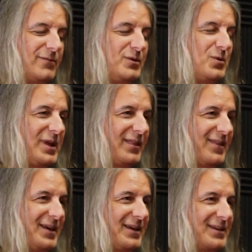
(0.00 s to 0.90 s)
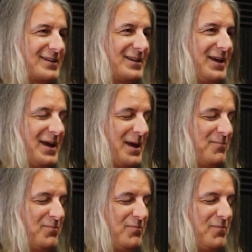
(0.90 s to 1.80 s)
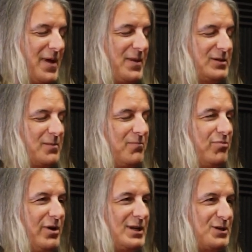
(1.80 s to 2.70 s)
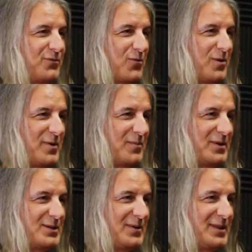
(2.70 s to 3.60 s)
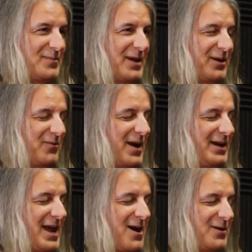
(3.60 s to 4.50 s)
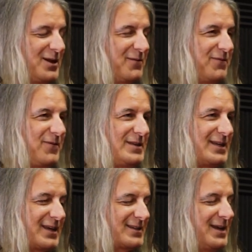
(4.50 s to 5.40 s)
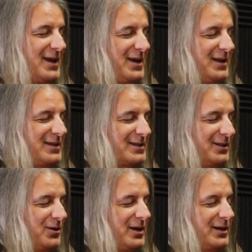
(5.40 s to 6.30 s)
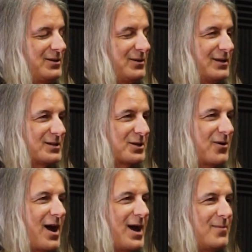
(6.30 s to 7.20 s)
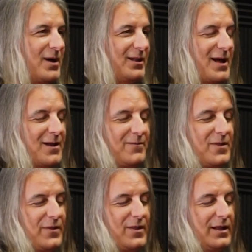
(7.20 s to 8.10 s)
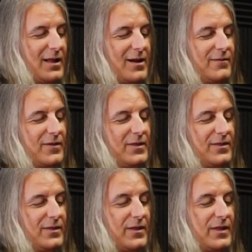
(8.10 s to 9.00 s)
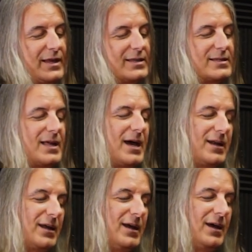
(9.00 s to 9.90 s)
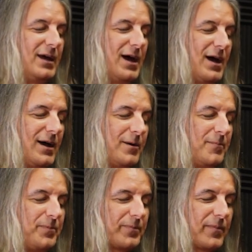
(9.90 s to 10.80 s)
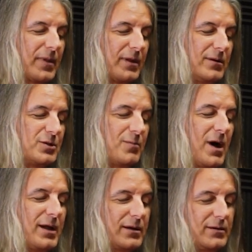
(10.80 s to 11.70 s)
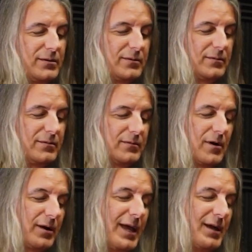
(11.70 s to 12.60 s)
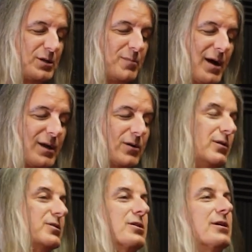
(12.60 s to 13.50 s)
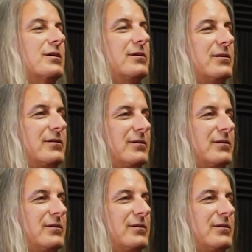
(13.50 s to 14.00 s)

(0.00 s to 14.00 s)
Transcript: of doing things and and there's a bridge forming between them like right now you know physics is learning to describe a lot of the a lot of the things that um, shamanic, archaic shamanic culture